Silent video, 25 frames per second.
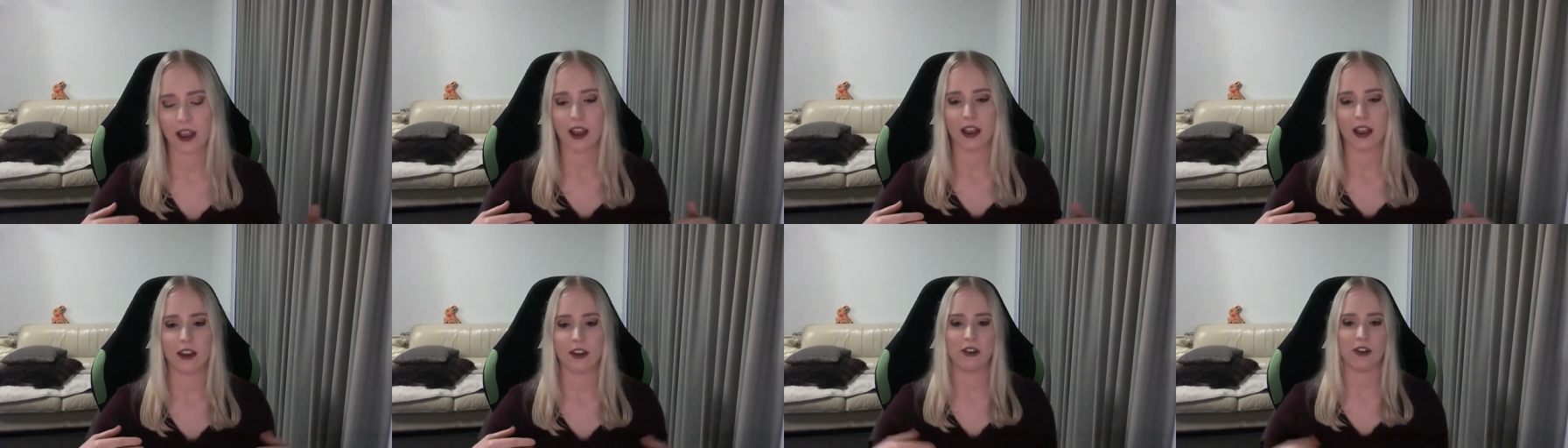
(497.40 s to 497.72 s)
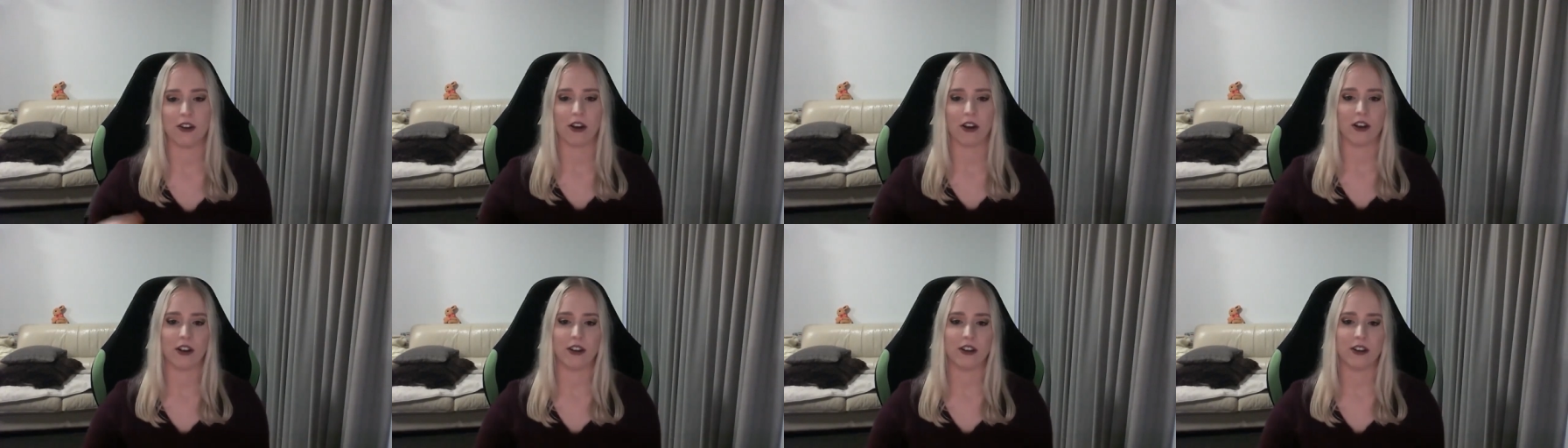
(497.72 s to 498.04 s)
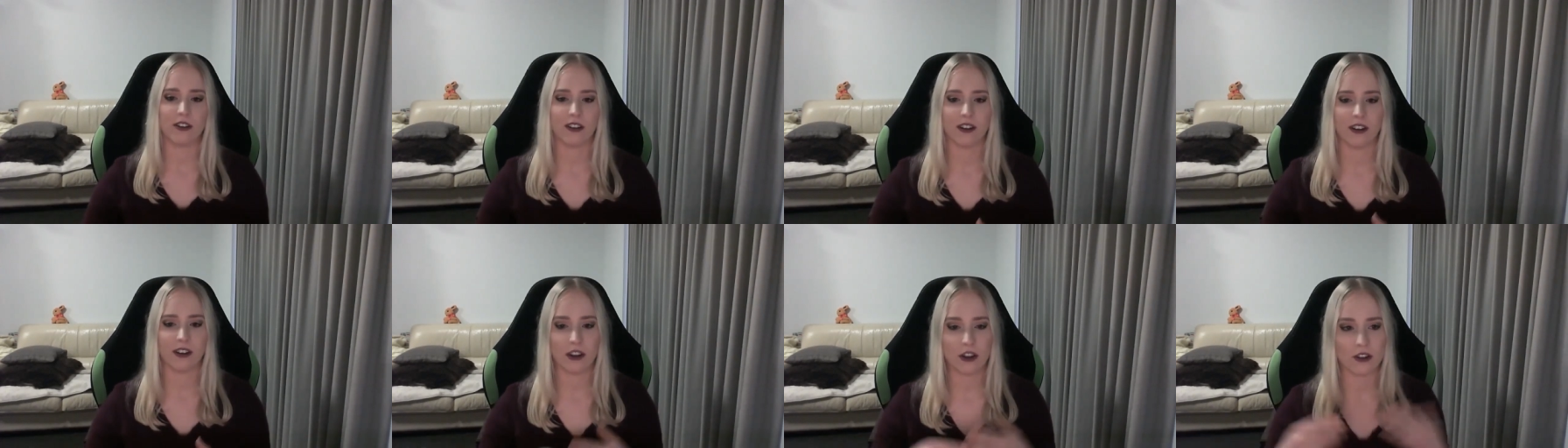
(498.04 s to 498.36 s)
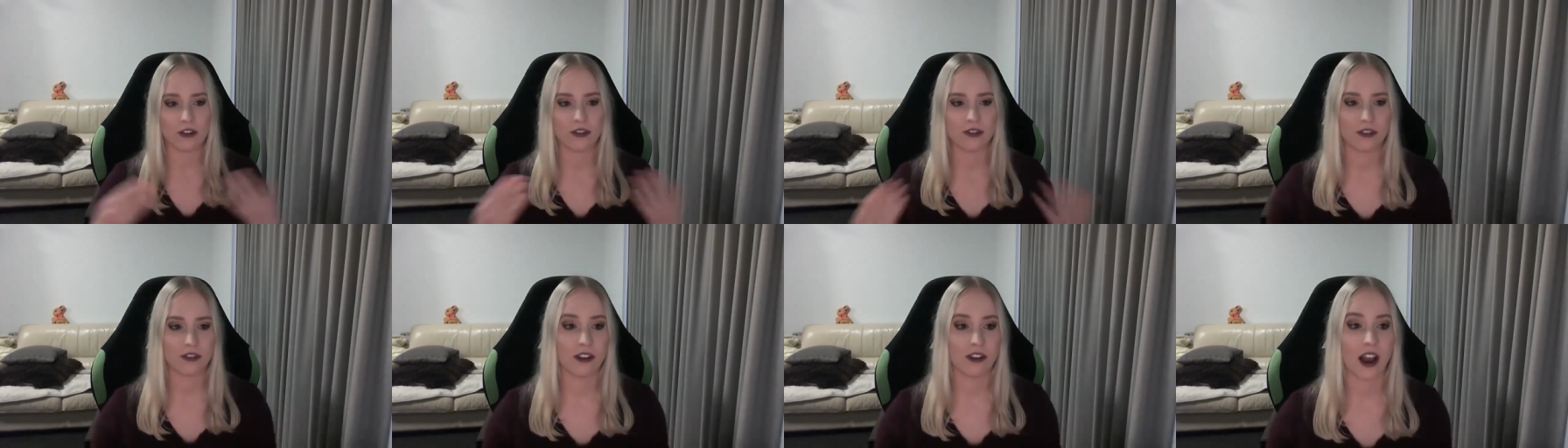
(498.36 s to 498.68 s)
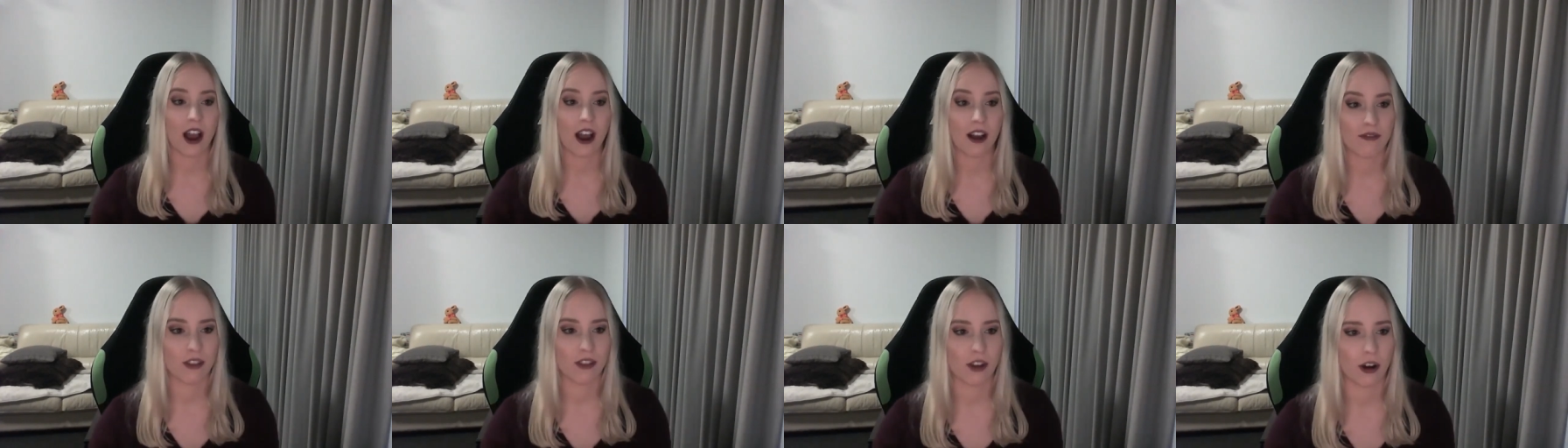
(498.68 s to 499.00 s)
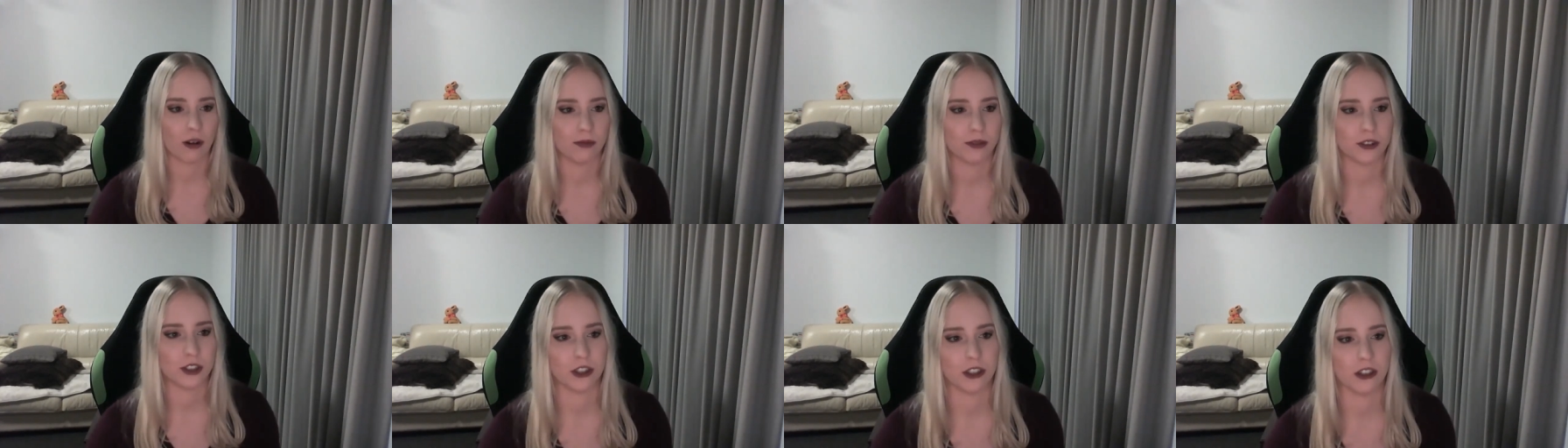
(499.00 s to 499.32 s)
you know you you do have the
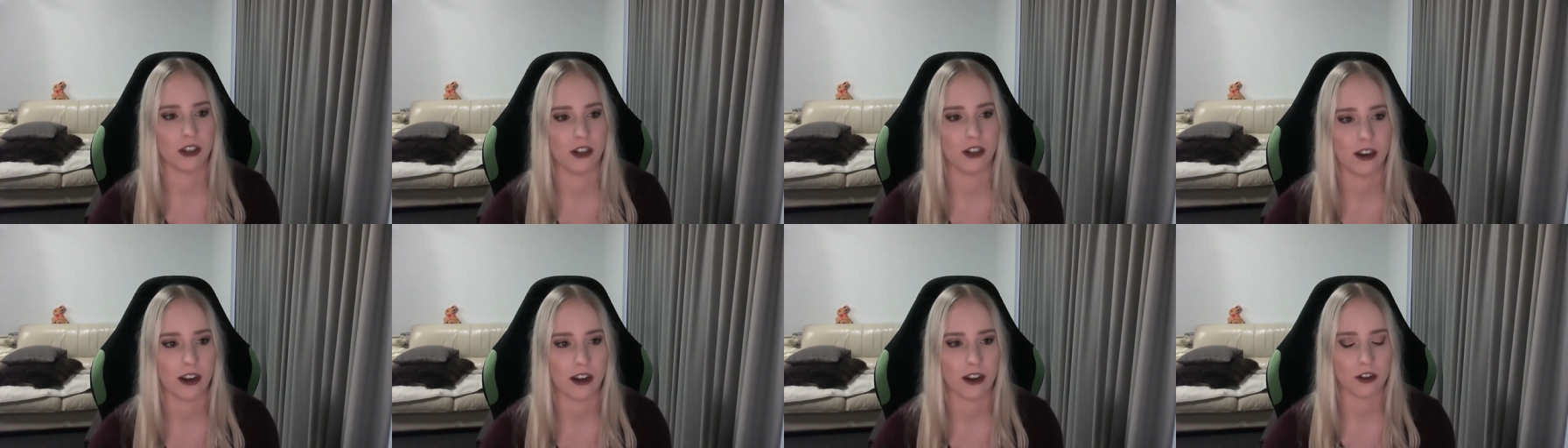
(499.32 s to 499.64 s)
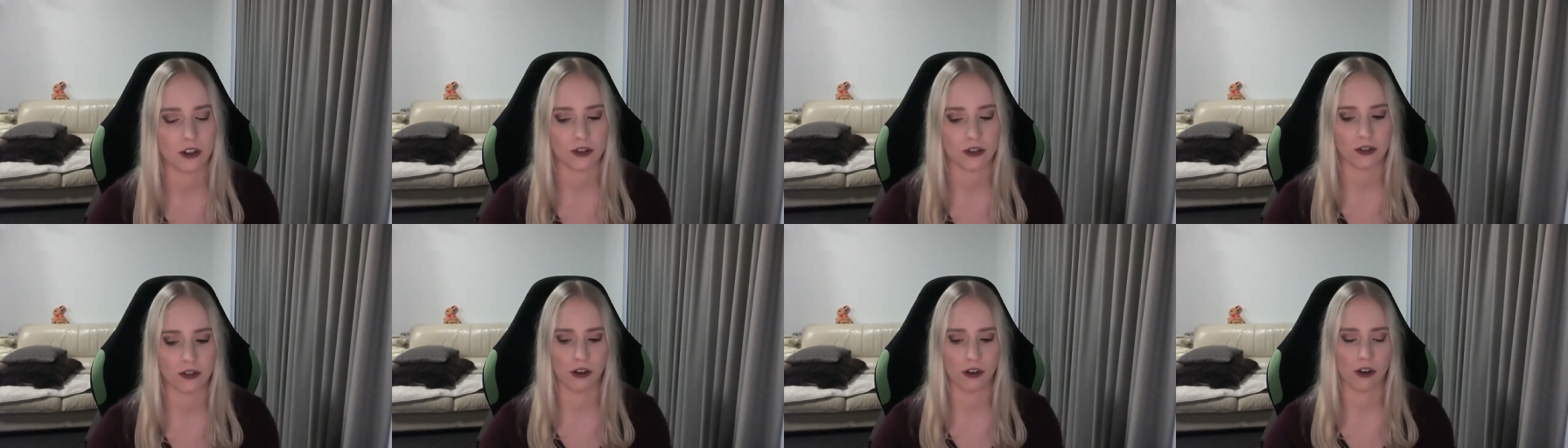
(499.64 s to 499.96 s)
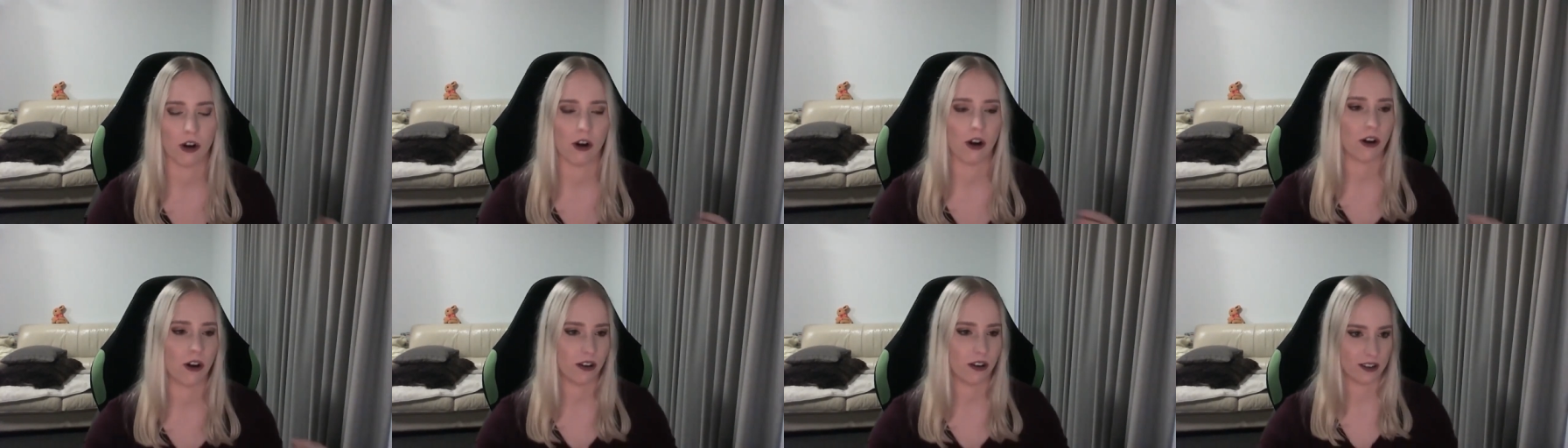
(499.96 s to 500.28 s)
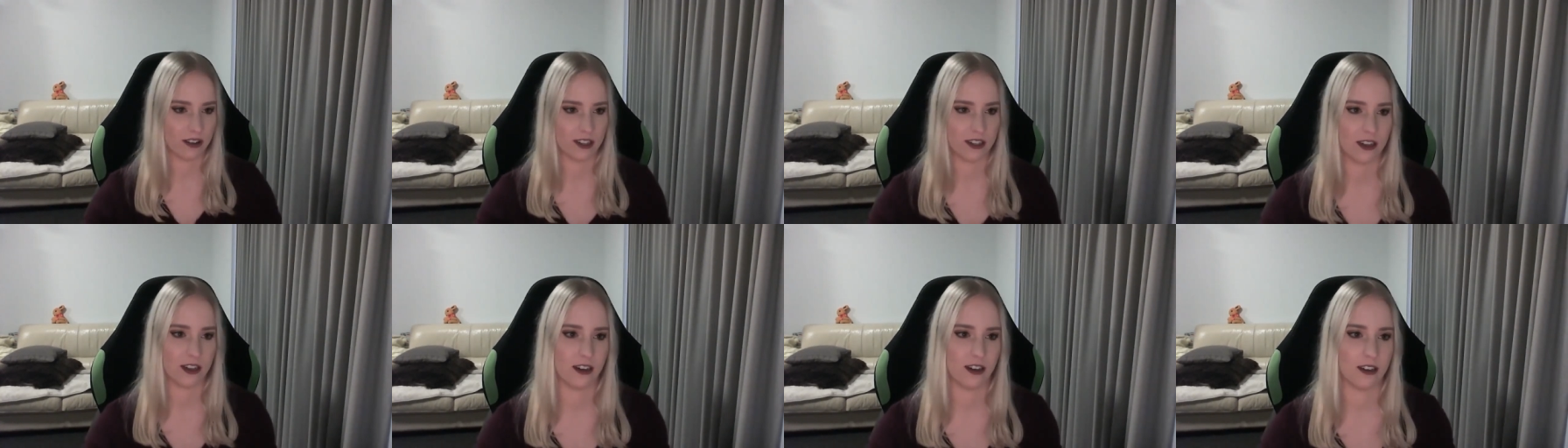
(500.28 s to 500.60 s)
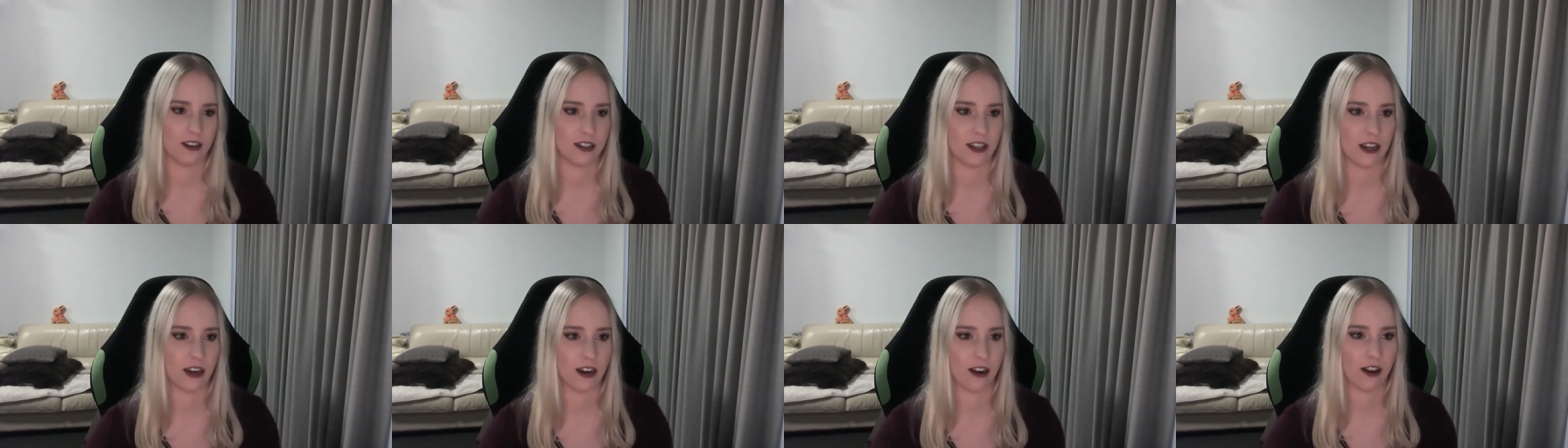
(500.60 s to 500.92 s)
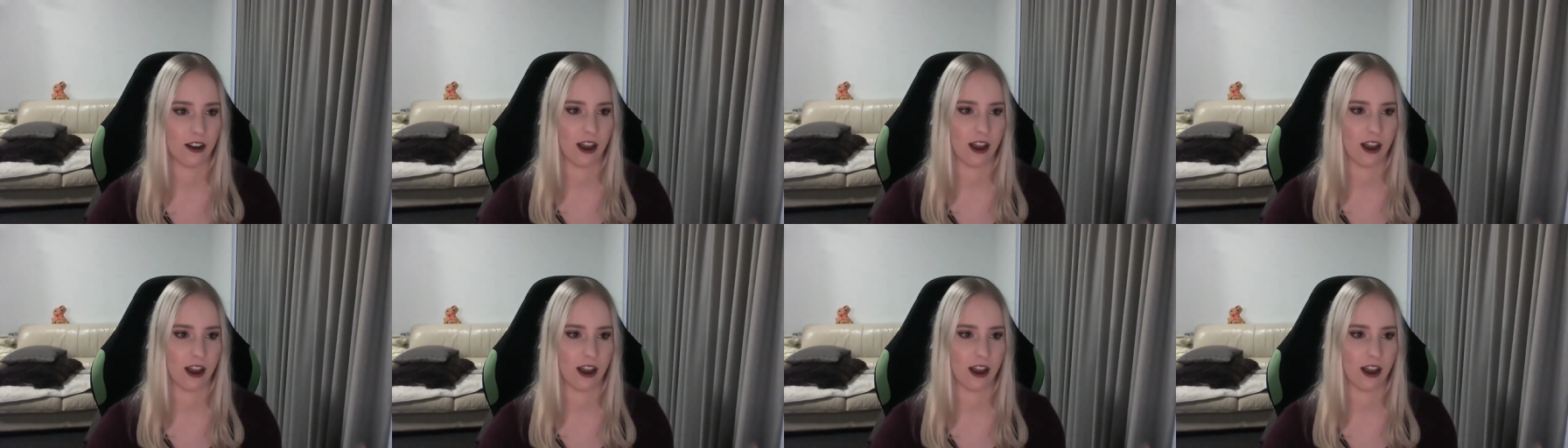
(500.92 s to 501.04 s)
opportunity to go to the city center